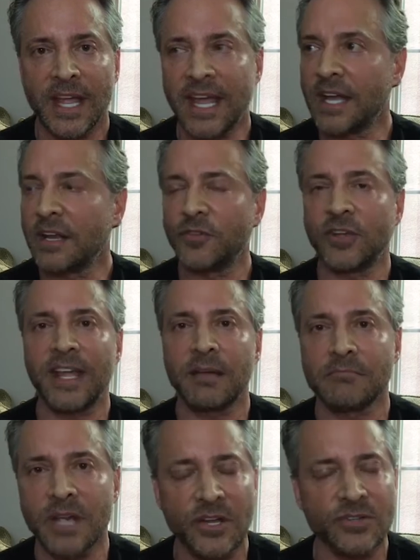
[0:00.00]
And if you
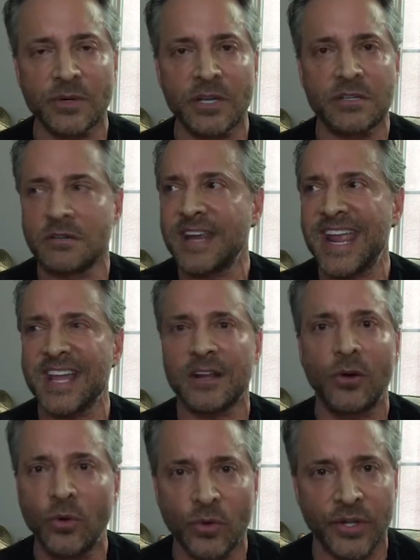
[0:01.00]
can't measure it, you
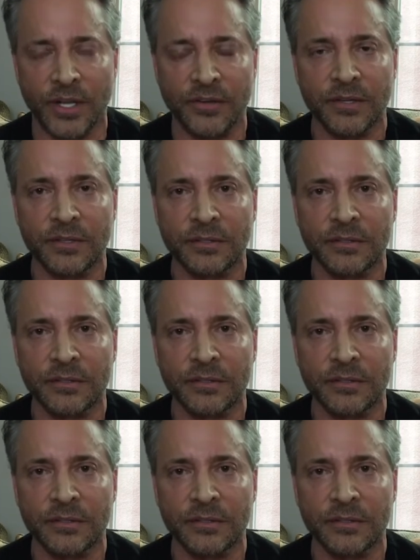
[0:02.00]
can't hold it.